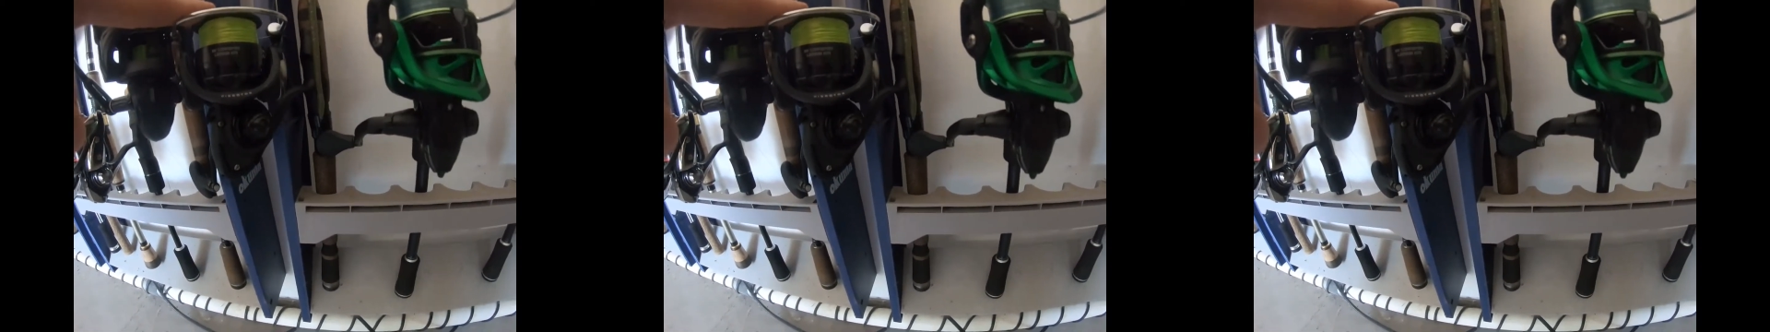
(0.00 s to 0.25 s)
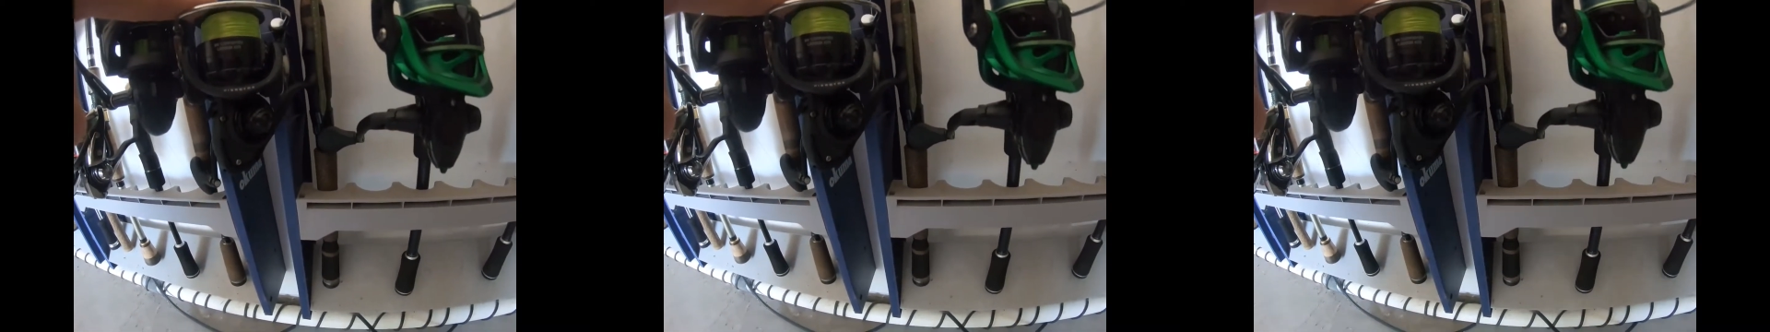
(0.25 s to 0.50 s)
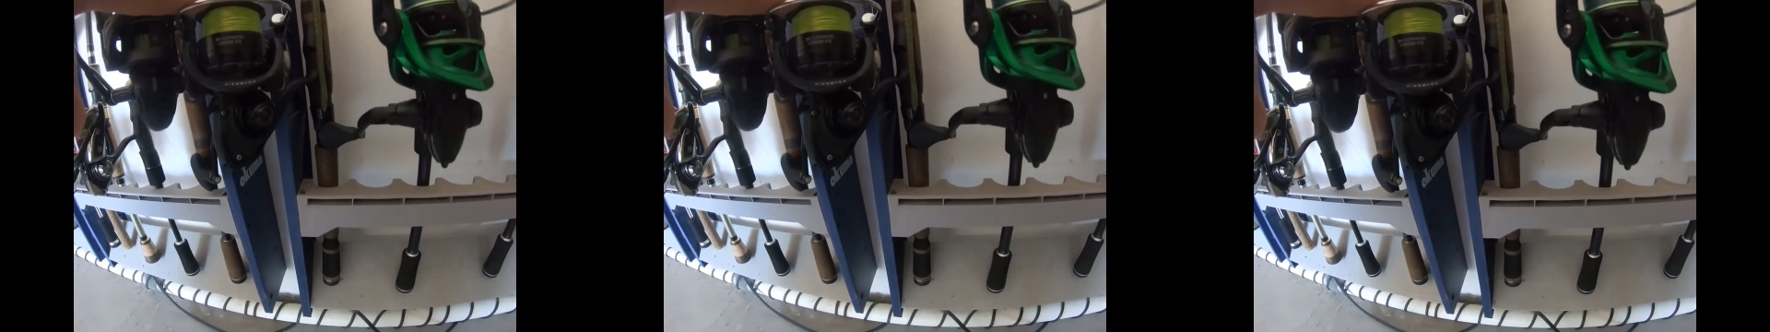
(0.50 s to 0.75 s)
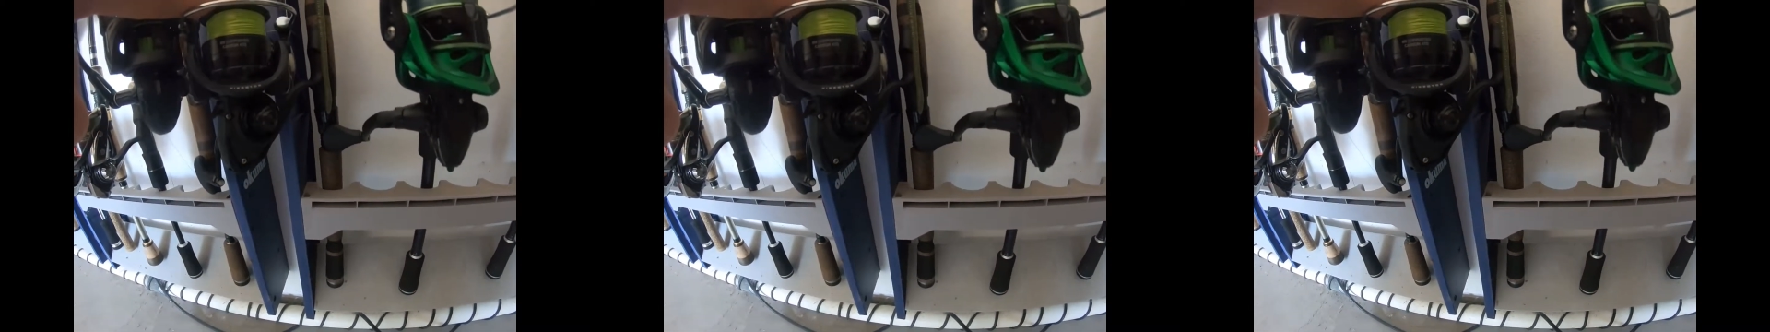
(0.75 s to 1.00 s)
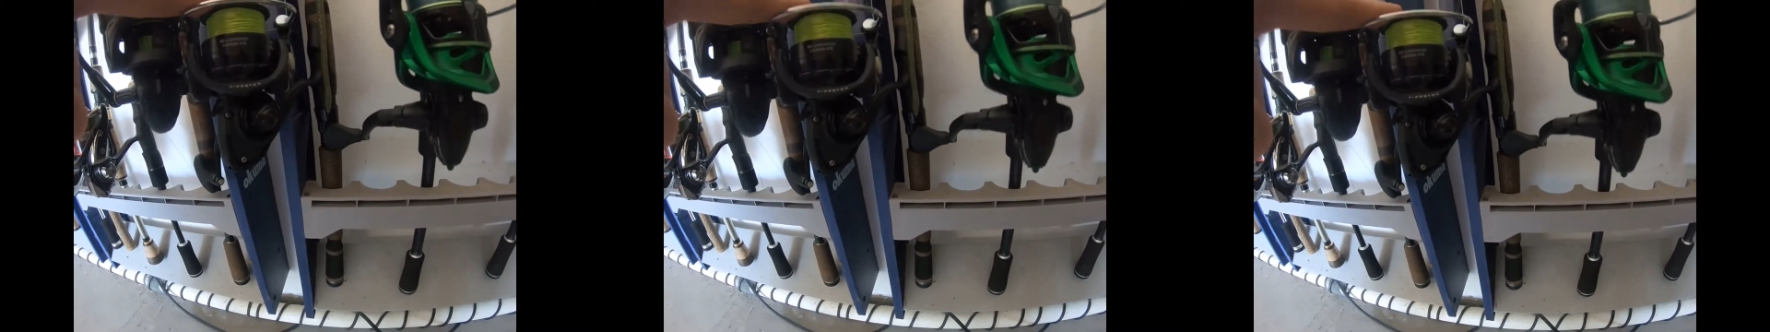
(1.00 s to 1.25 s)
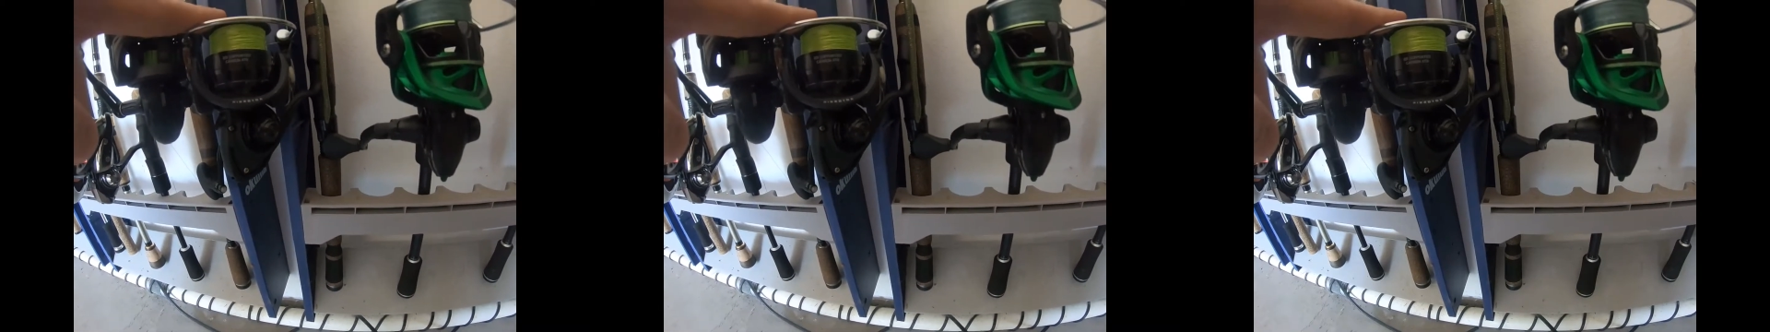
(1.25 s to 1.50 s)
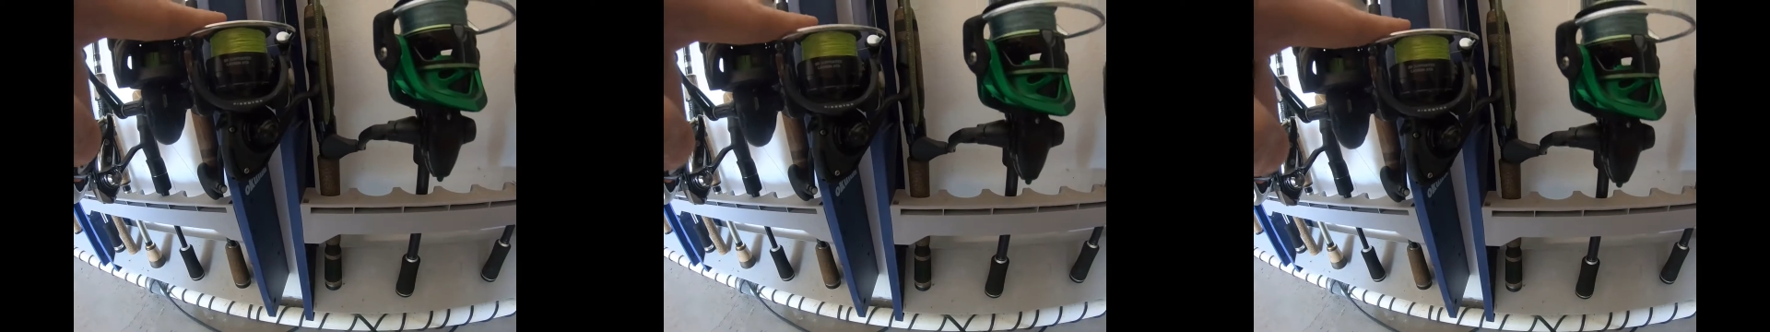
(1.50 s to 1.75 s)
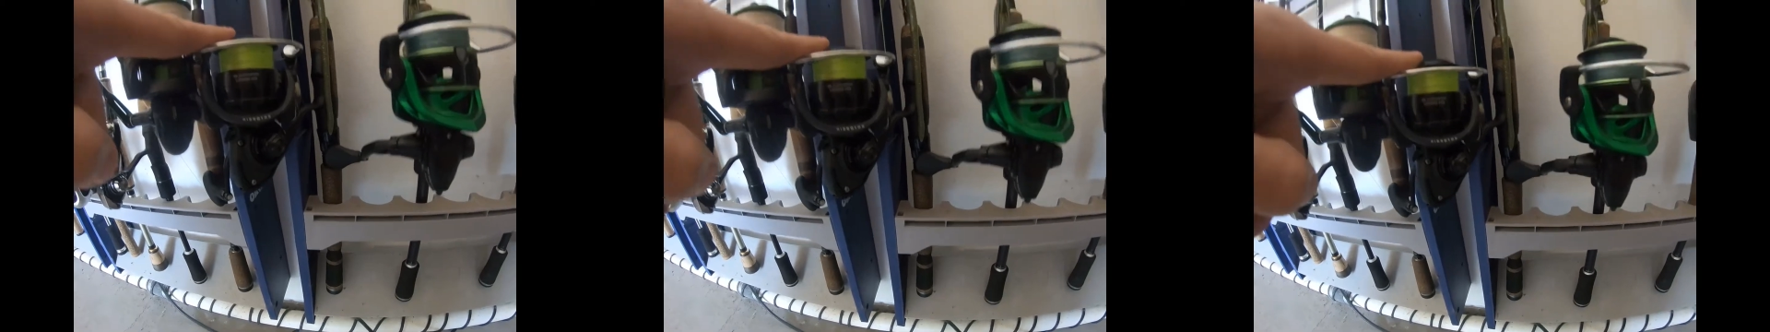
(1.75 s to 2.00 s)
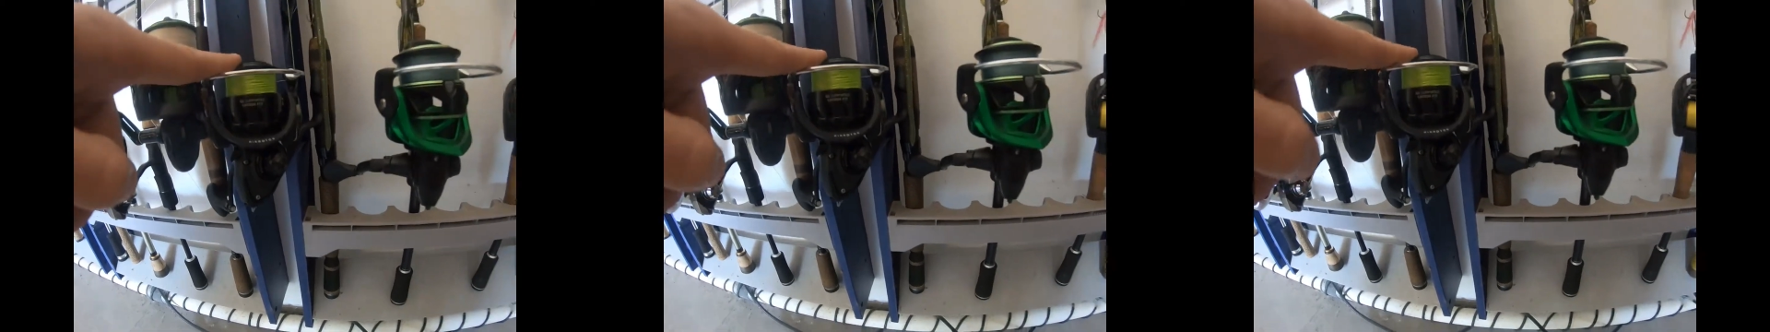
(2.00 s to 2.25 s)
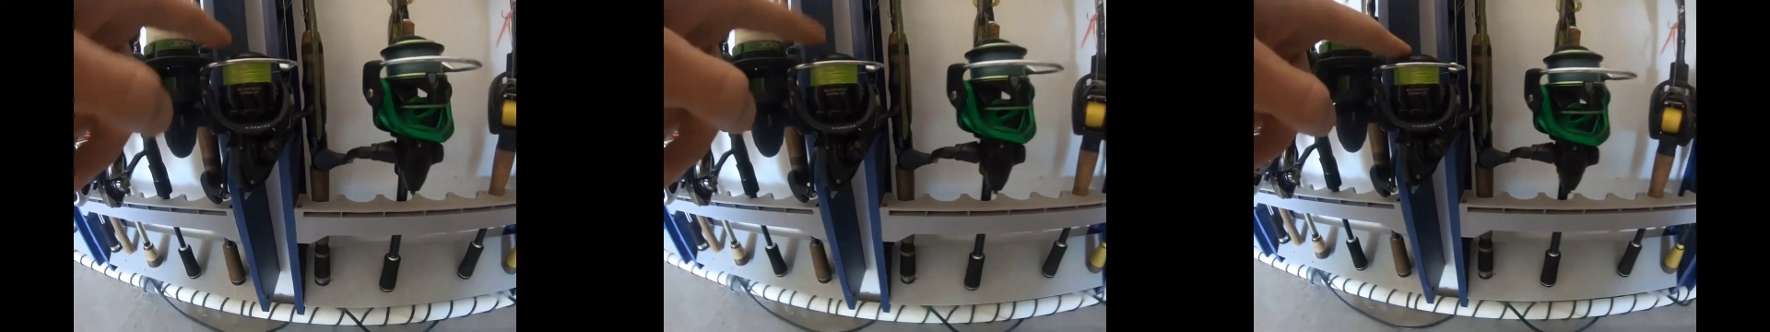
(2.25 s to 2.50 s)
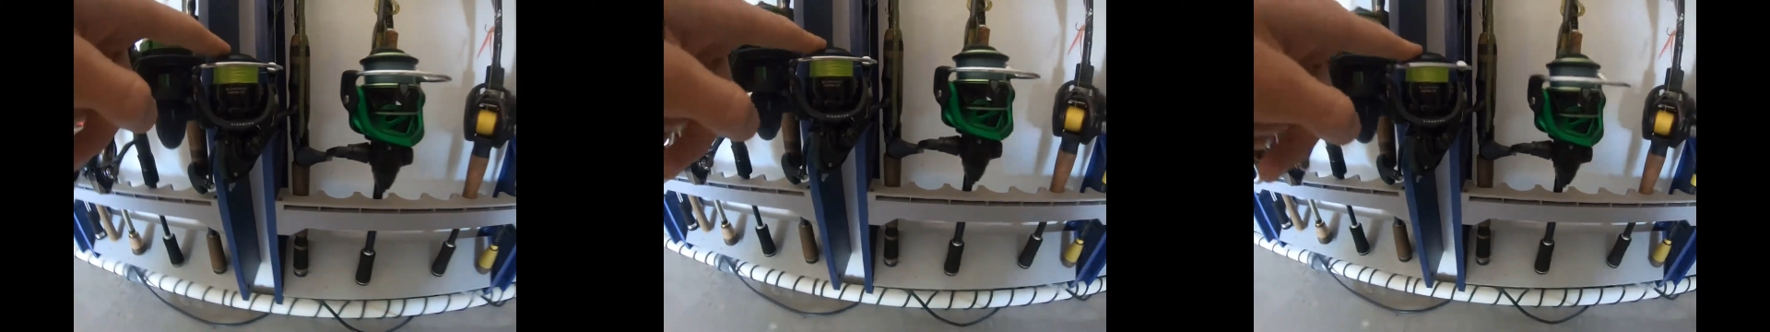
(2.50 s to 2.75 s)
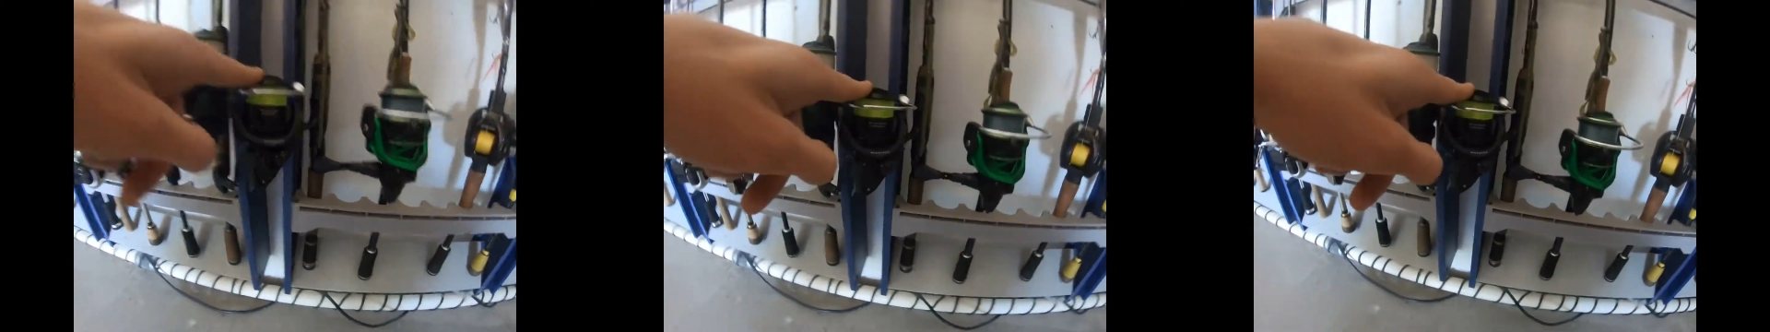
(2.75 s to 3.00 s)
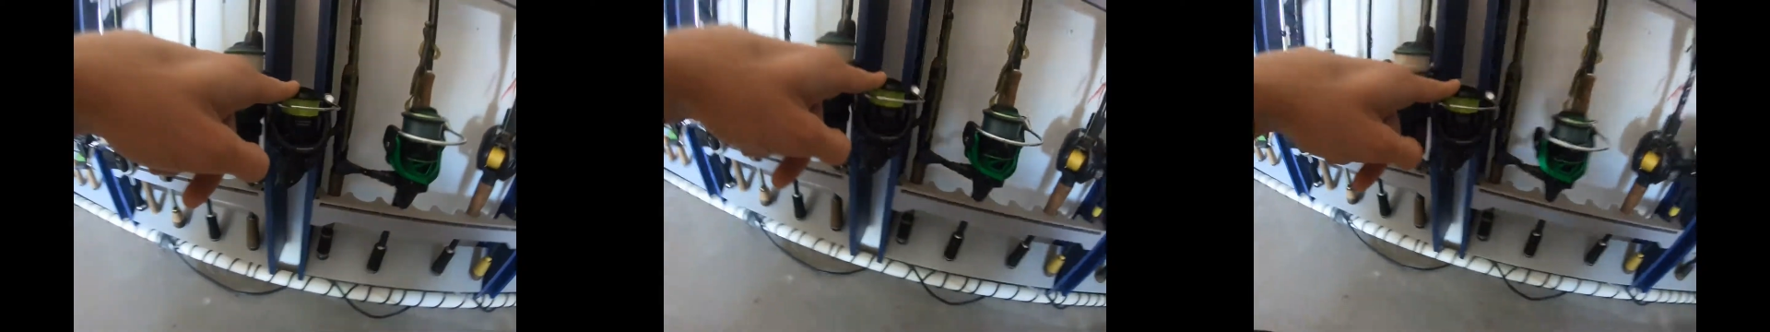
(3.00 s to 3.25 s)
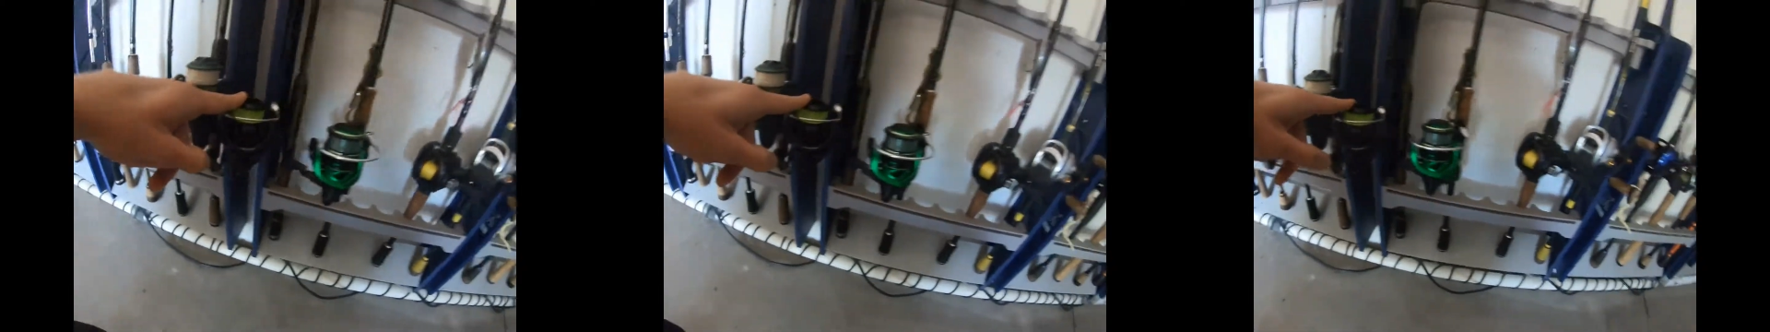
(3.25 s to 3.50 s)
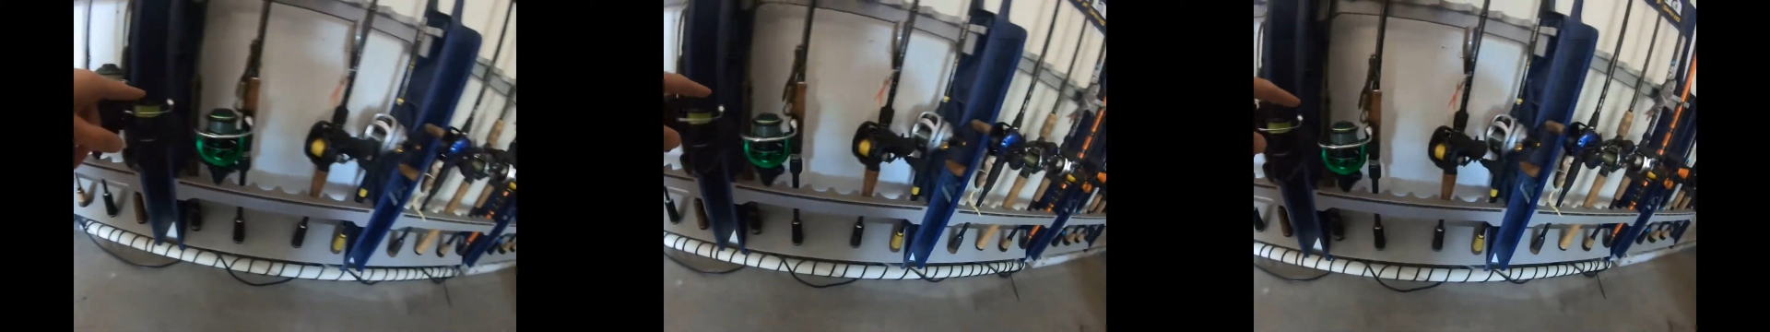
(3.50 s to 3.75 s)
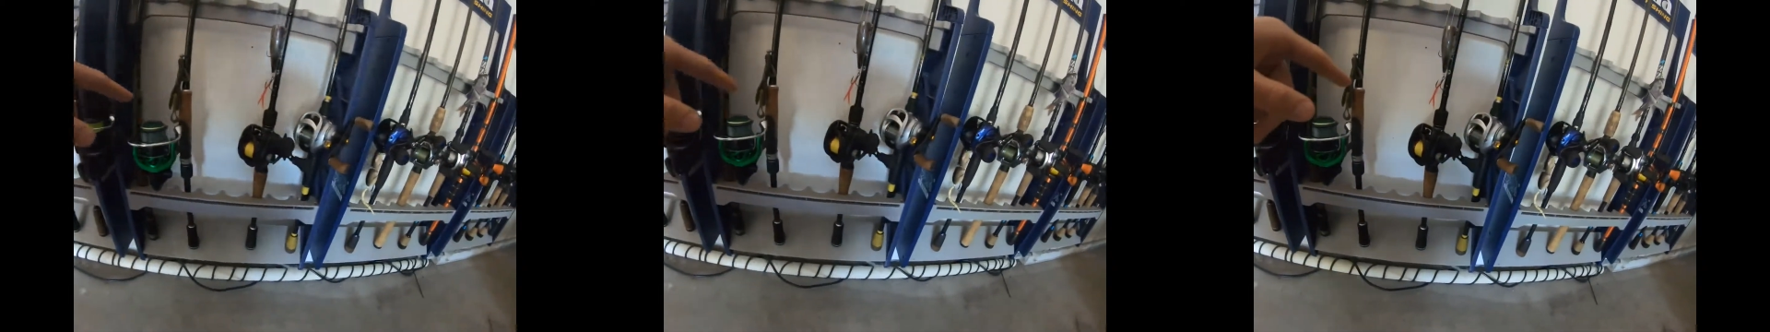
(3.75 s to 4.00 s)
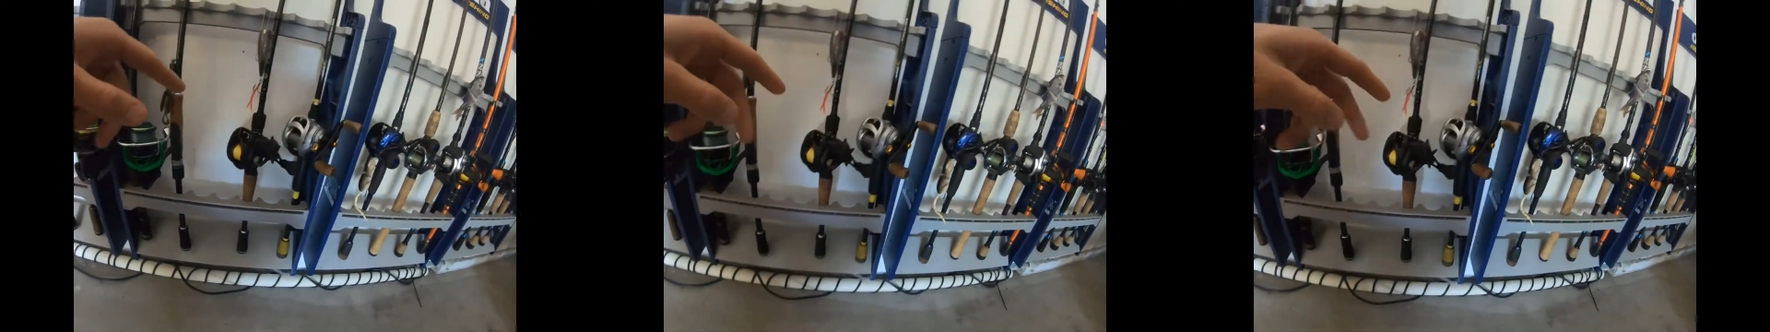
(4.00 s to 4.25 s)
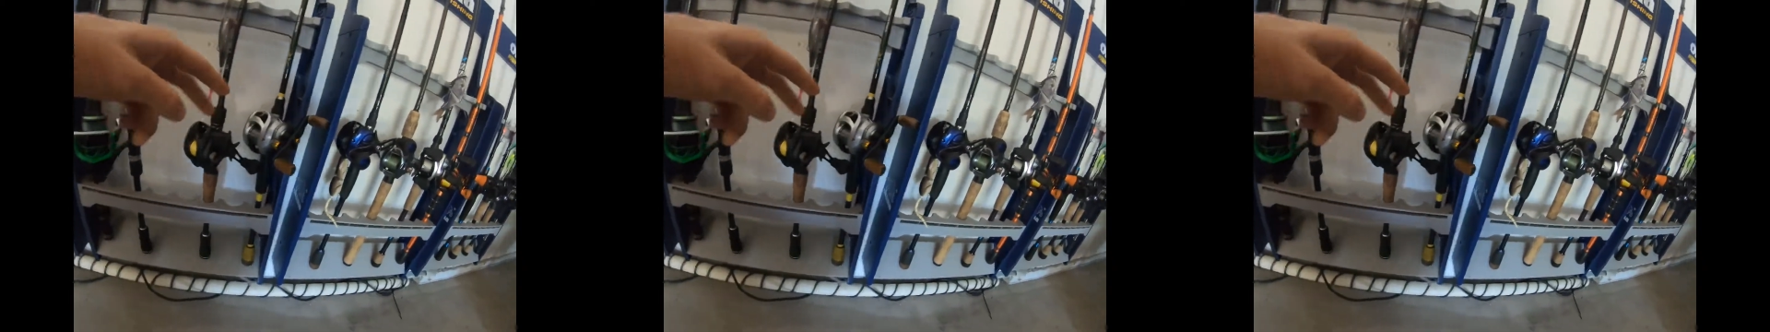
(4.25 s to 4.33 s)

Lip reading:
(no speaker visible)